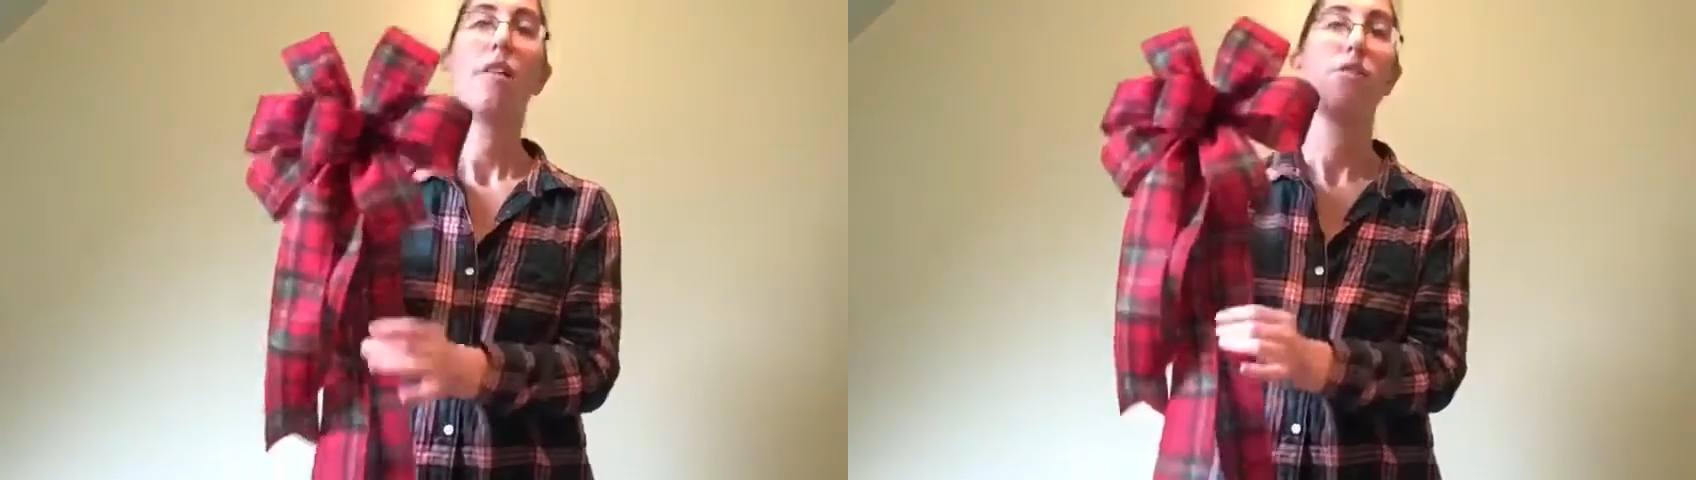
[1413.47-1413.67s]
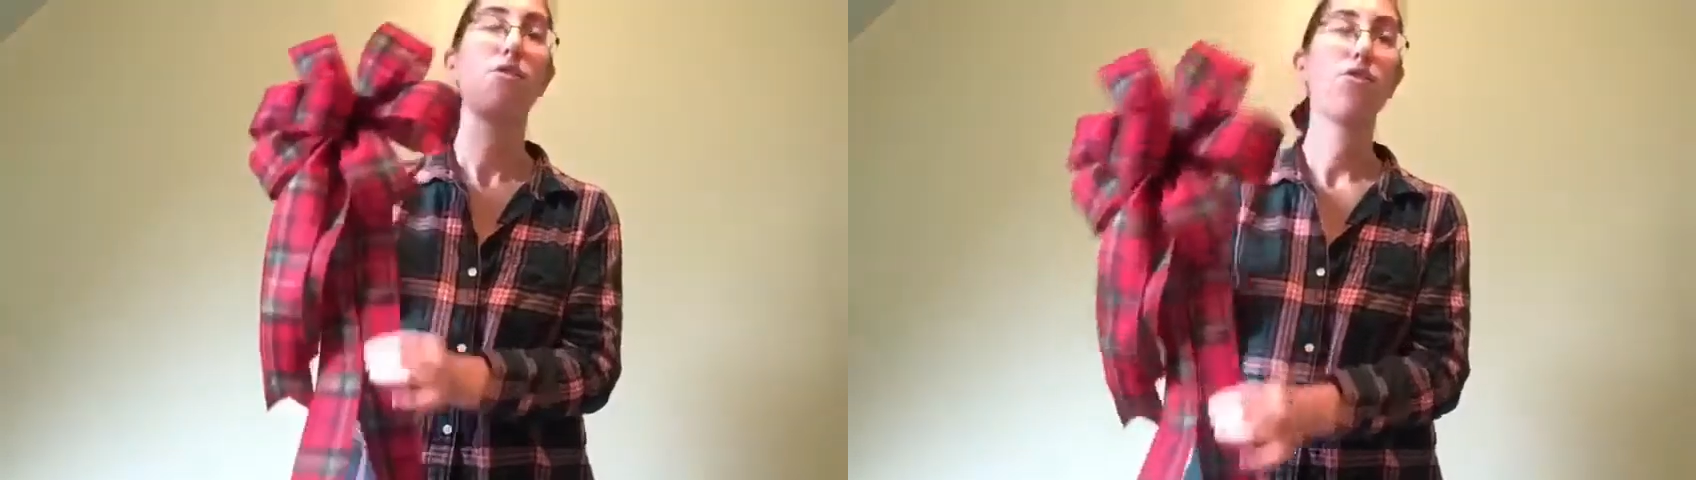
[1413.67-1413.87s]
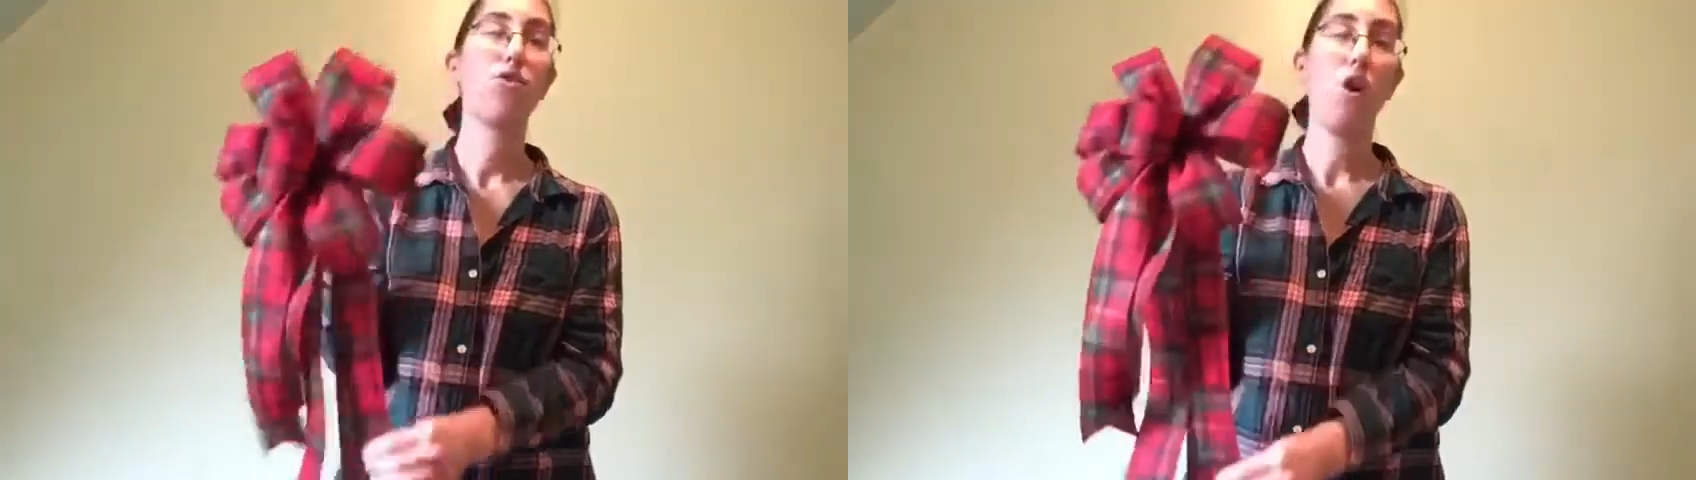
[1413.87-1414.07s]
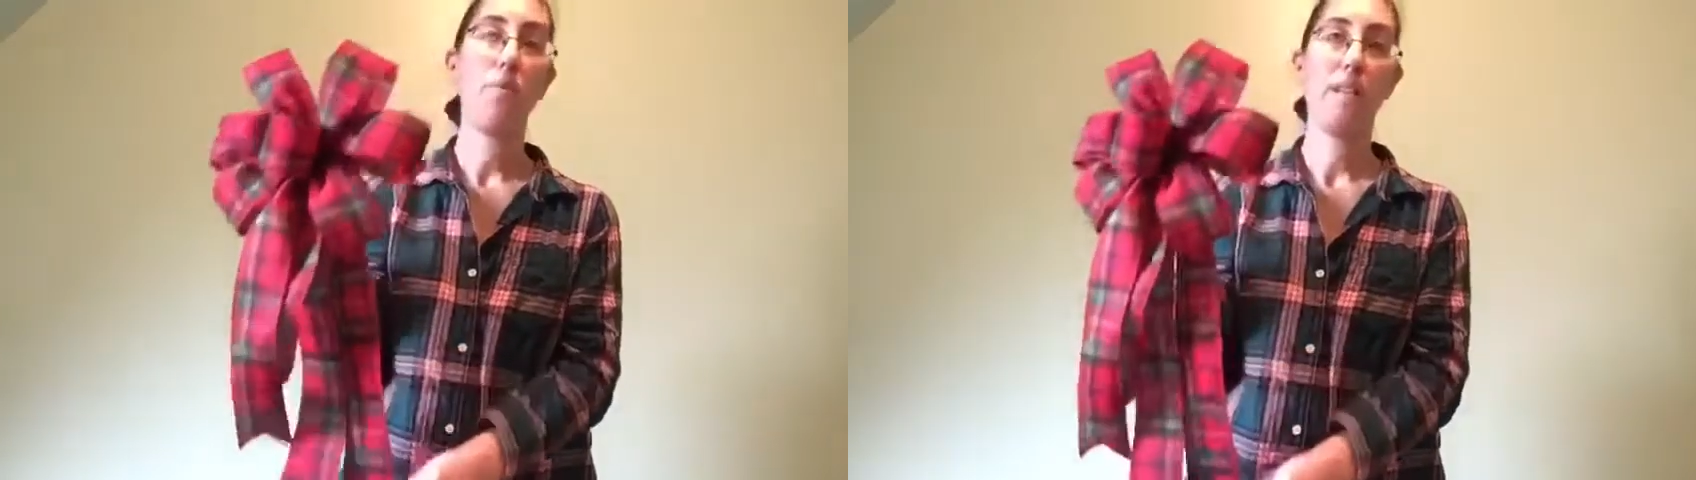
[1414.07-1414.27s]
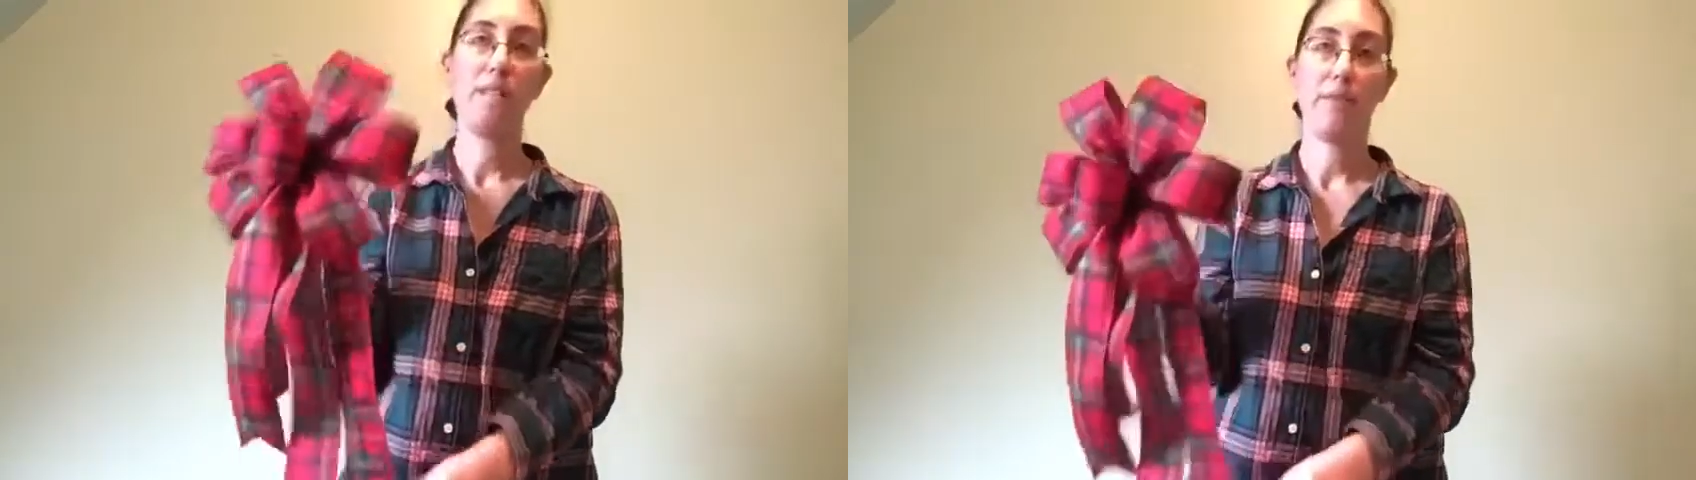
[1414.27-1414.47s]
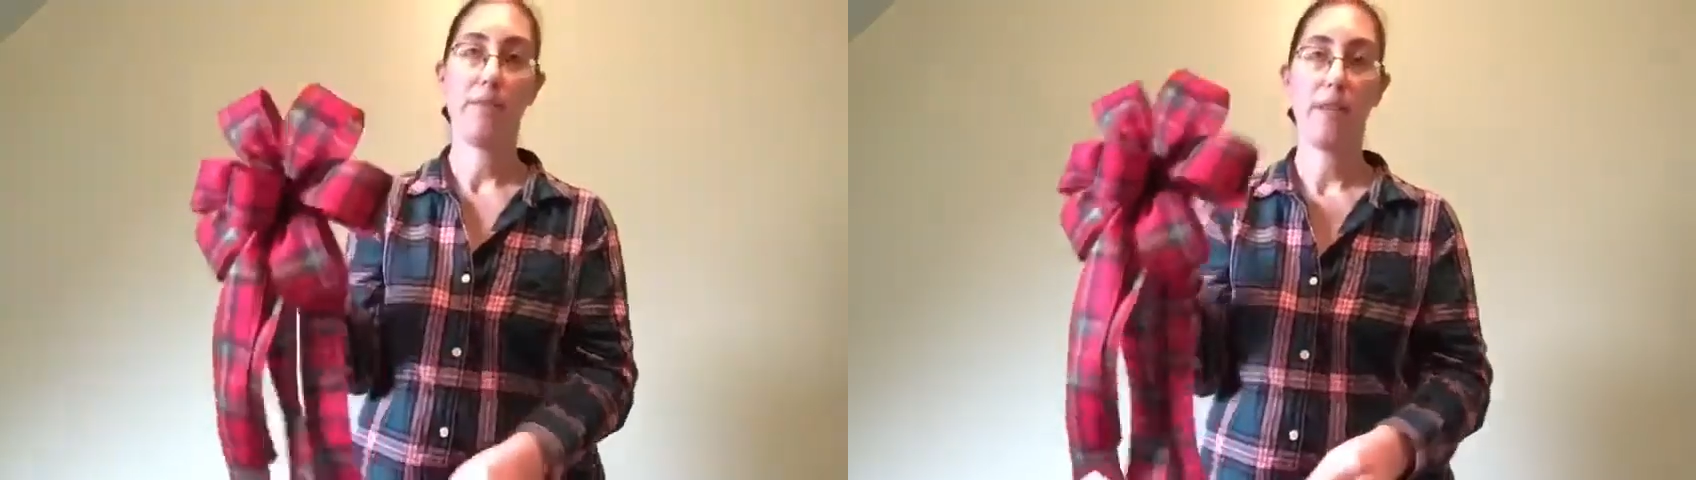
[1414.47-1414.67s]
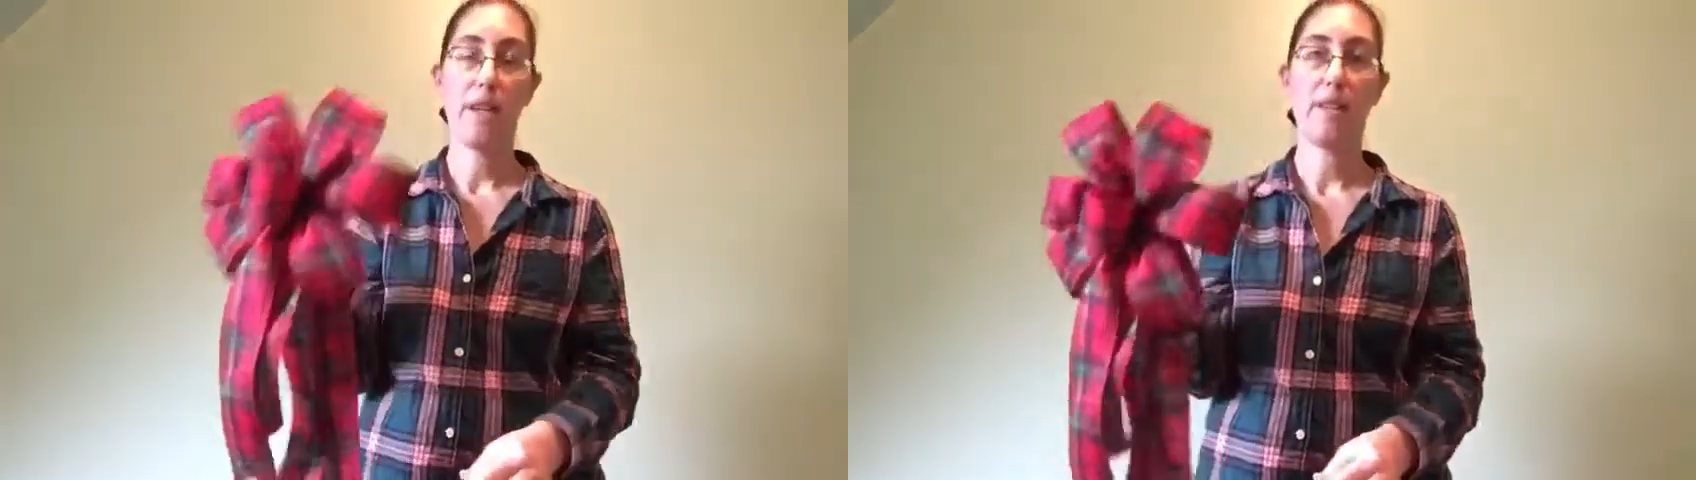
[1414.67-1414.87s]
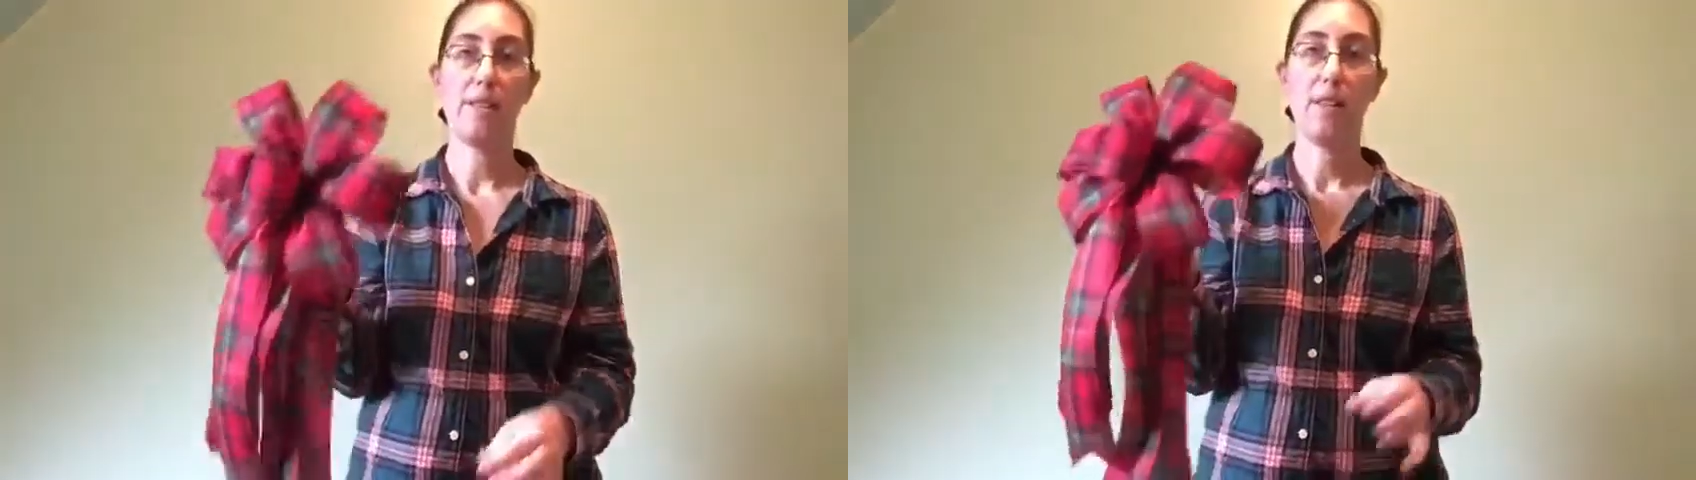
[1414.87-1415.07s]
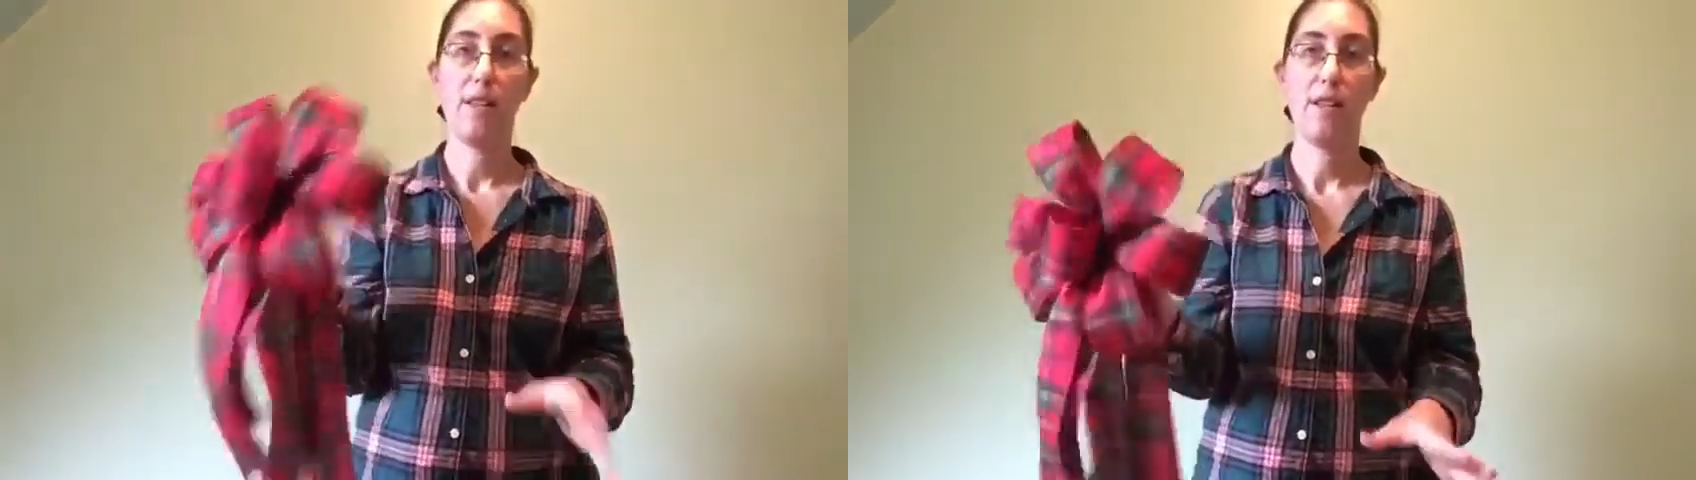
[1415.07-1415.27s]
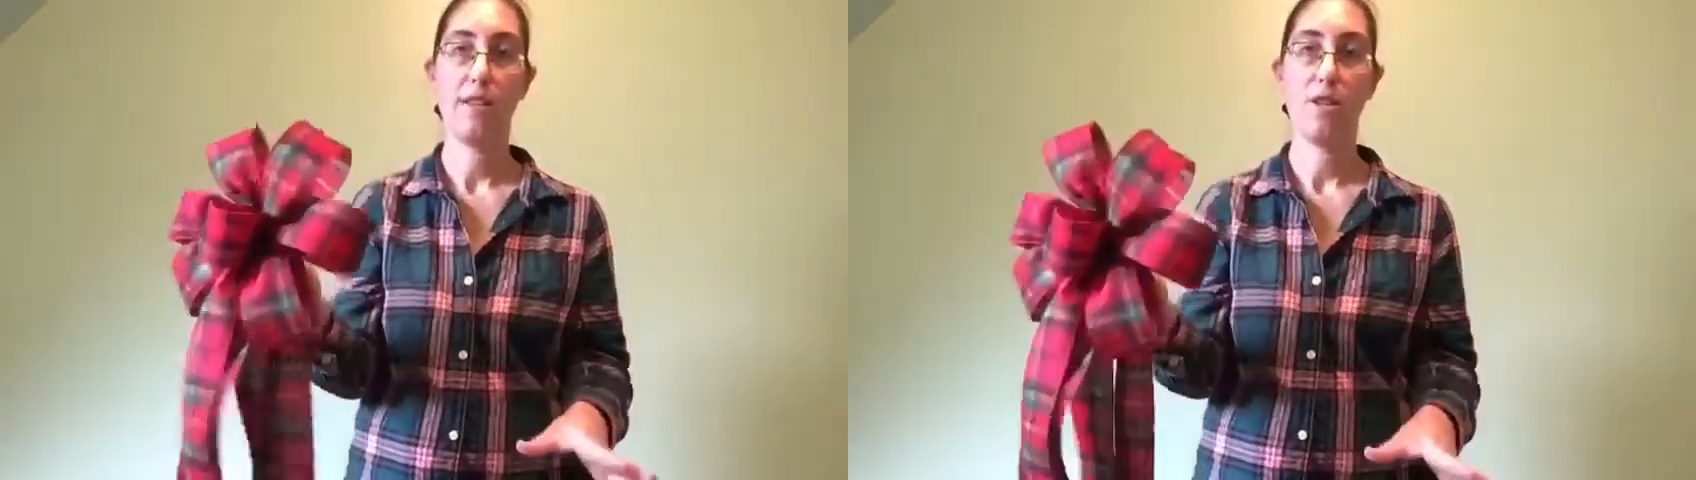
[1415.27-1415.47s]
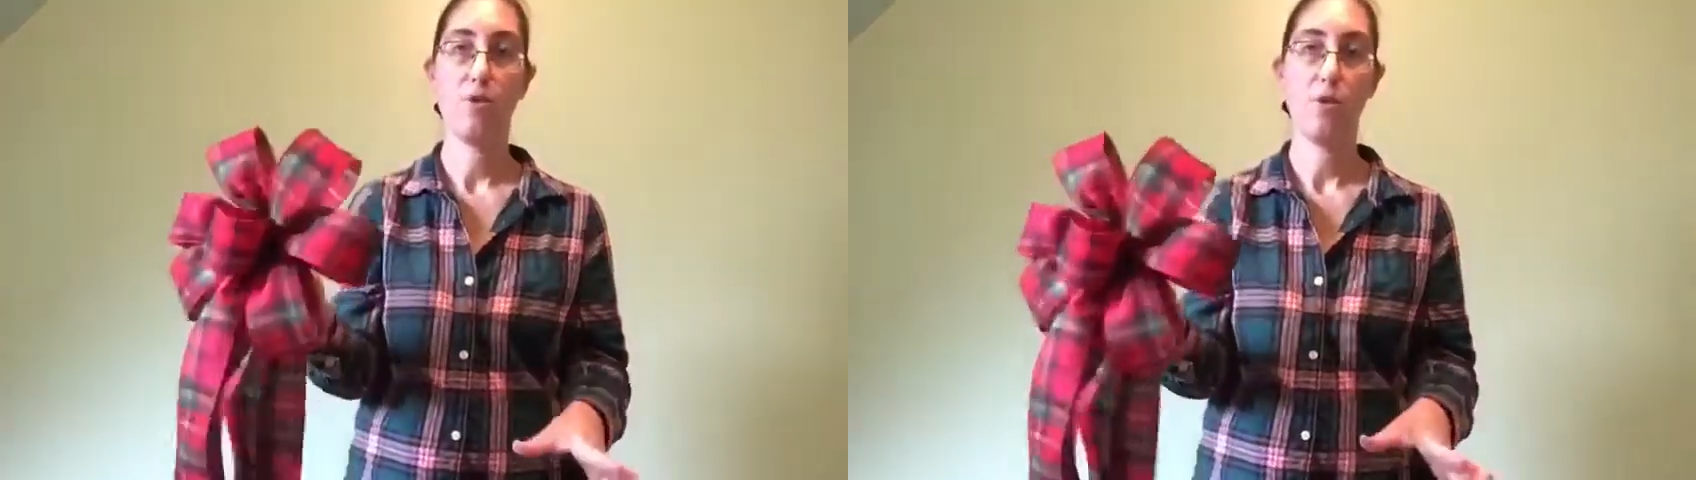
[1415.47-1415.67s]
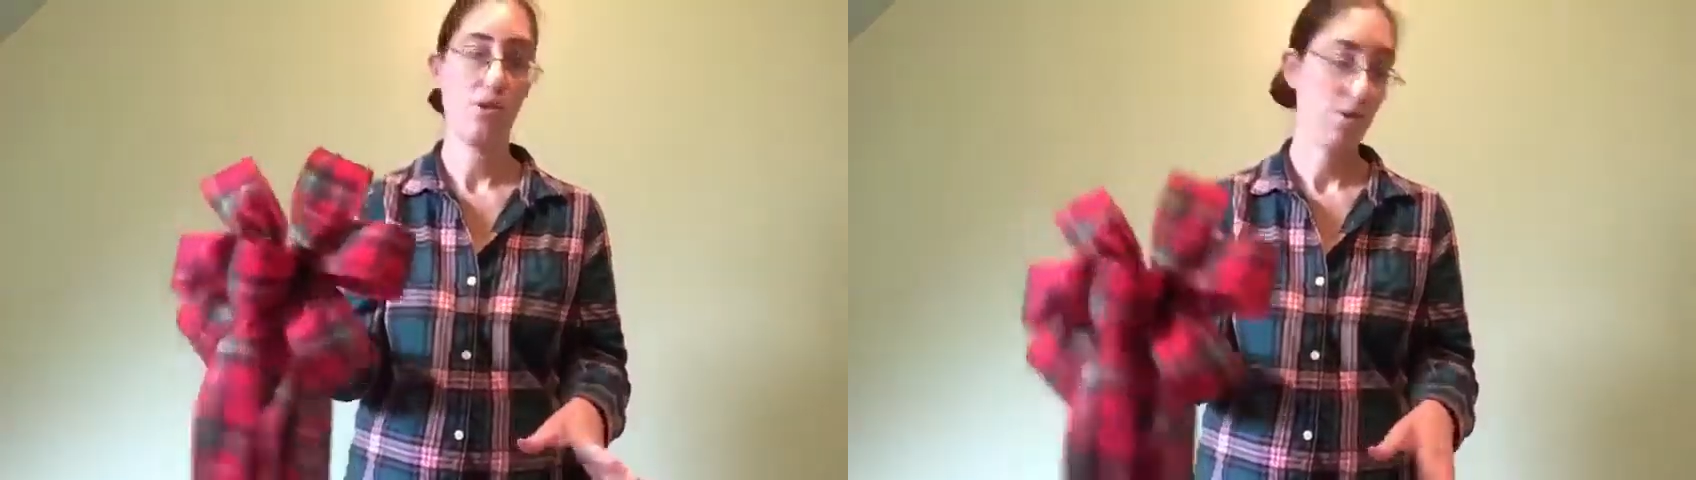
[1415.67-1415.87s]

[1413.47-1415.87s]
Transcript: There's so many different things that you can